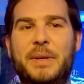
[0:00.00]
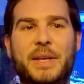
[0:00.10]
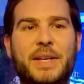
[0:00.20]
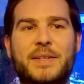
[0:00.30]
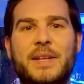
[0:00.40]

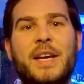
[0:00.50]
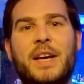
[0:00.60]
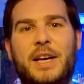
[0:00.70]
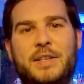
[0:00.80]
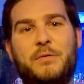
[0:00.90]
because
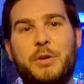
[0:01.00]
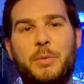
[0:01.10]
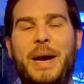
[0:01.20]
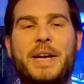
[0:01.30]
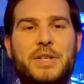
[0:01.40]
that's a real
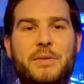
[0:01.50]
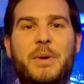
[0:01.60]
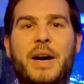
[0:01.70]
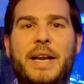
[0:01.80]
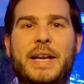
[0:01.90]
passion of mine